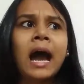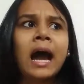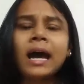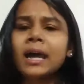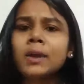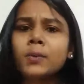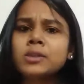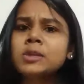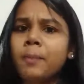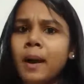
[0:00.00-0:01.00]
I
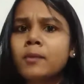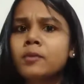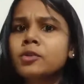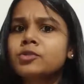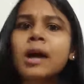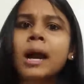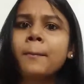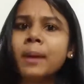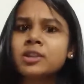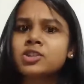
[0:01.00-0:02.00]
was about to try
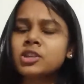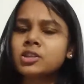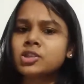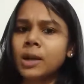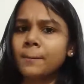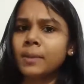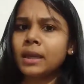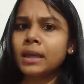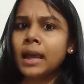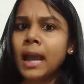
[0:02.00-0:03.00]
bungee
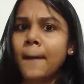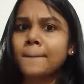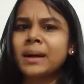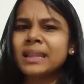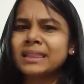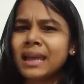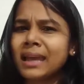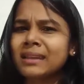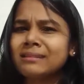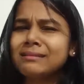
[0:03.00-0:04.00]
jumping, but
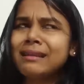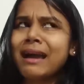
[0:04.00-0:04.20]
then